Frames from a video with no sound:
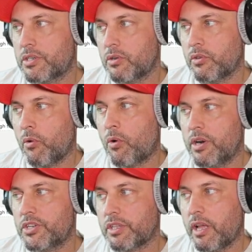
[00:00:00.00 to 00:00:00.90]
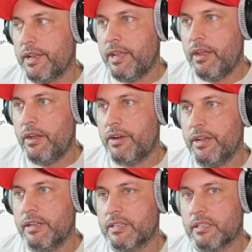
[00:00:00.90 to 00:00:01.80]
So the orange line here
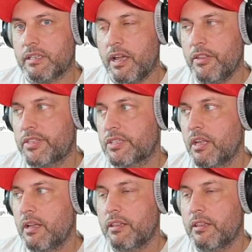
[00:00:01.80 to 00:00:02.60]
is the deaths,